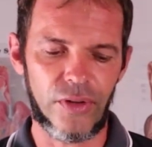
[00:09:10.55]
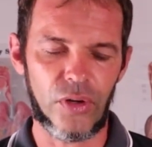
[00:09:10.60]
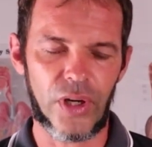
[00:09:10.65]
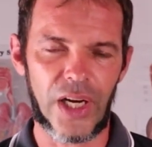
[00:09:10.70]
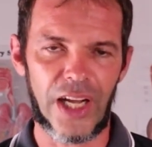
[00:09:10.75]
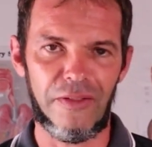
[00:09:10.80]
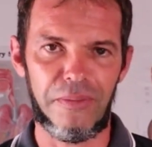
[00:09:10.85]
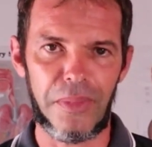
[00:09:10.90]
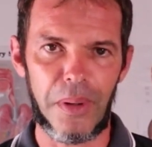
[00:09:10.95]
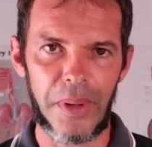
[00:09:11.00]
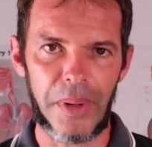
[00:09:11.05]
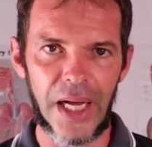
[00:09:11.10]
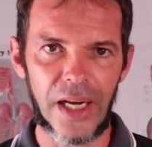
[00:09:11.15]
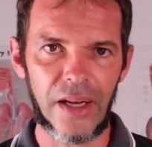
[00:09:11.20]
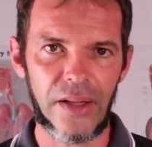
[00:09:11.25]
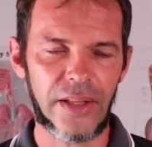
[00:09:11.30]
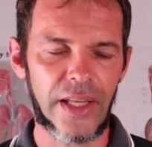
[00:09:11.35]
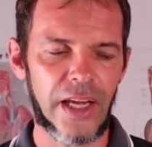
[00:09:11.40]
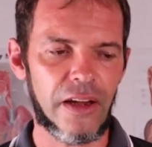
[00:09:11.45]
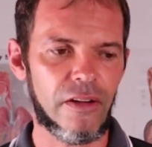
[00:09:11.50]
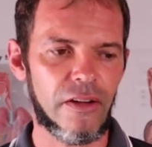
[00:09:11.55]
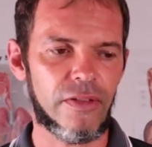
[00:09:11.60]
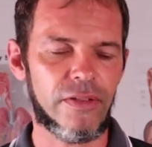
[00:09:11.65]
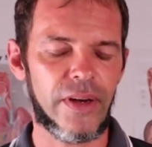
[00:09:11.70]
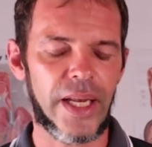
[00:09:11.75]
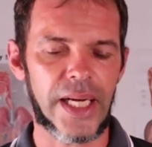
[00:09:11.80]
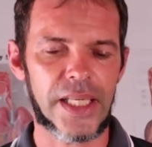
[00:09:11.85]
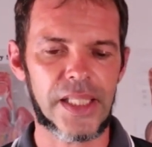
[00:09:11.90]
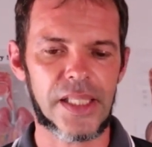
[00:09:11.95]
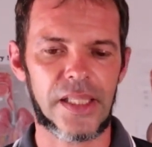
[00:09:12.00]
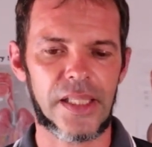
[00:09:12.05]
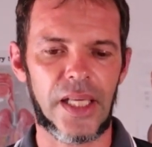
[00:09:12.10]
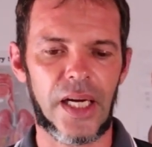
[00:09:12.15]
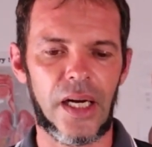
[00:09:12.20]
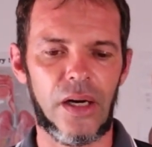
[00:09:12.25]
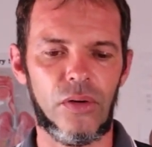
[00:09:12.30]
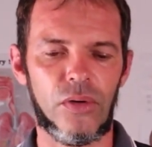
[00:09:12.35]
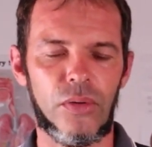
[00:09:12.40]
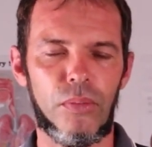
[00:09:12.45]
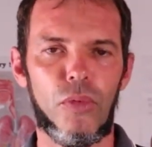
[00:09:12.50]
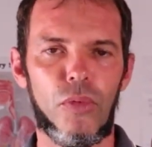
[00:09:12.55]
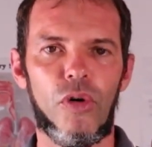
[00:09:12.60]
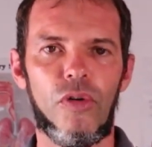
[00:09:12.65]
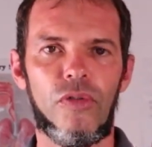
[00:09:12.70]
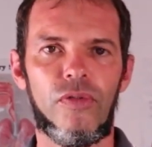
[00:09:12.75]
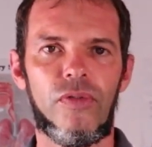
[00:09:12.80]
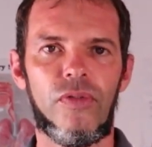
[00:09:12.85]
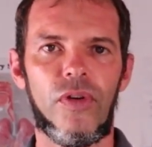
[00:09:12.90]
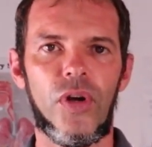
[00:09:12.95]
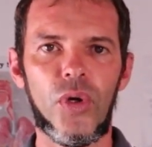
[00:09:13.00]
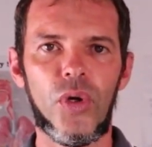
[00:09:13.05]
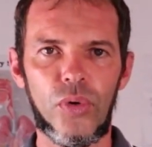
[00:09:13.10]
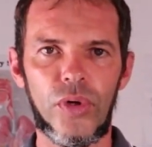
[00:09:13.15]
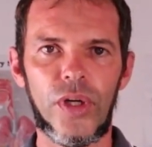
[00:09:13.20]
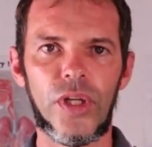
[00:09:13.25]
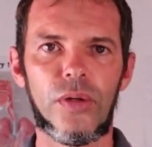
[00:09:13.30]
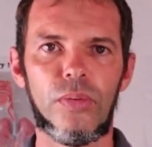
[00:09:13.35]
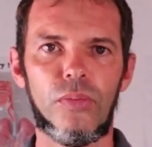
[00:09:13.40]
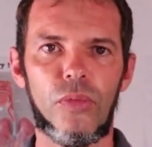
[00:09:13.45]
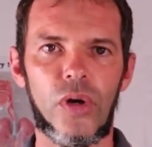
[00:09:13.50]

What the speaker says: you have mammalian dive reflex, now more fluid,